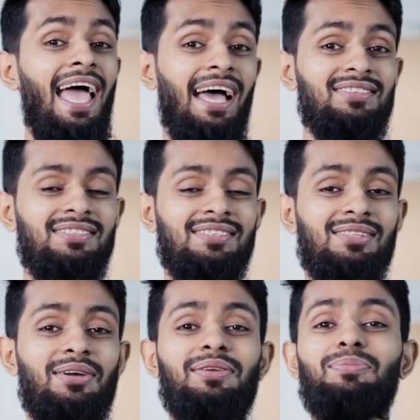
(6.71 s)
Agencies
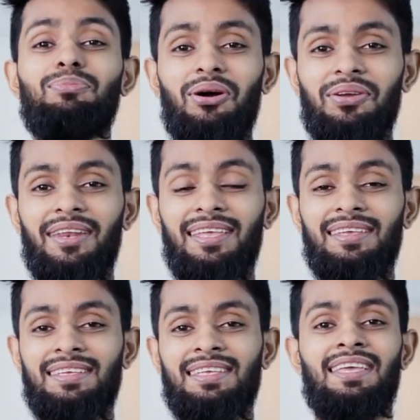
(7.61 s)
like
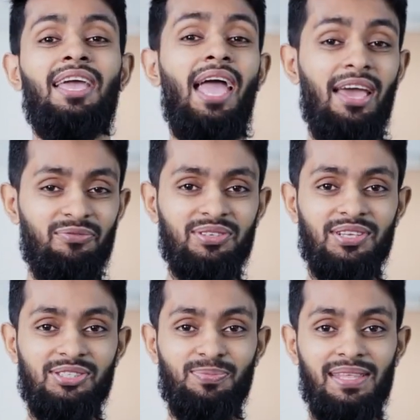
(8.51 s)
marketing,
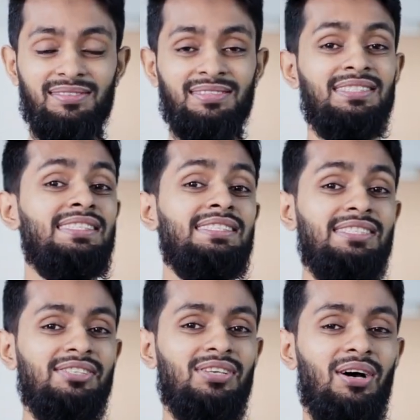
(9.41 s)
advertisement,
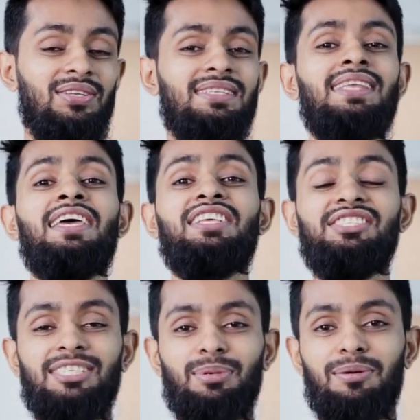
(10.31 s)
design,
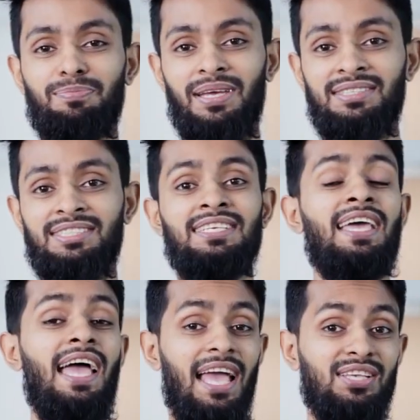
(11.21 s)
development,
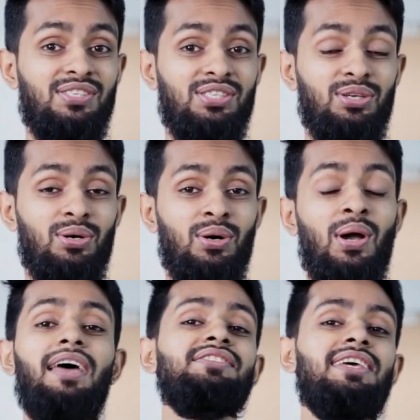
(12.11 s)
SEO,
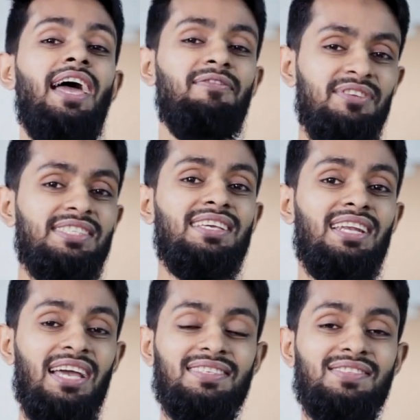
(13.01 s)
and every single
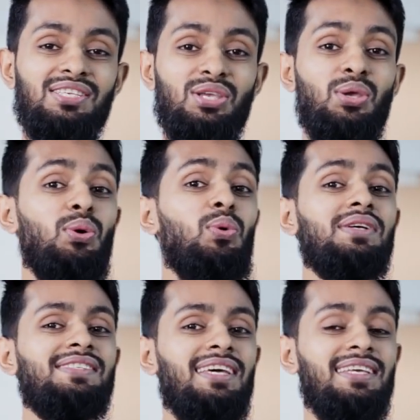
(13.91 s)
agency who are
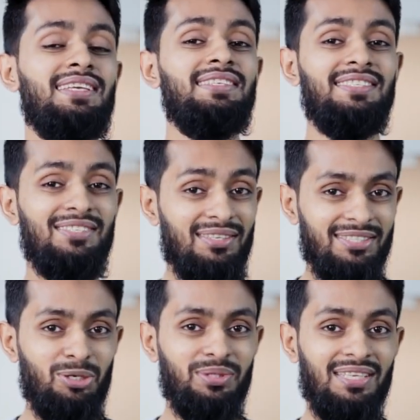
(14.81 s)
selling digital
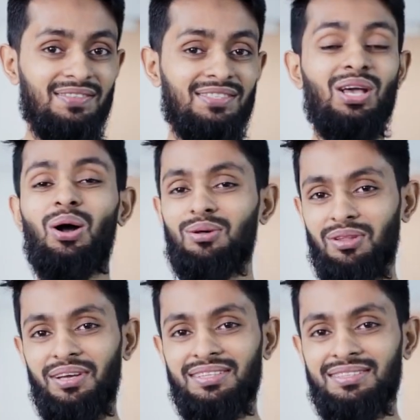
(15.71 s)
services
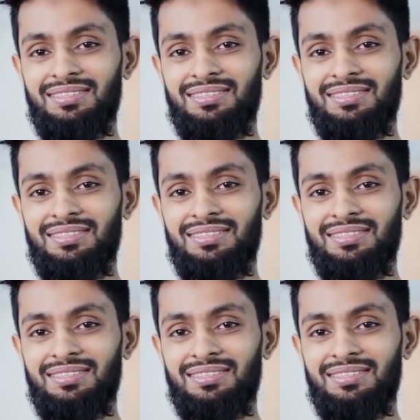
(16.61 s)
online.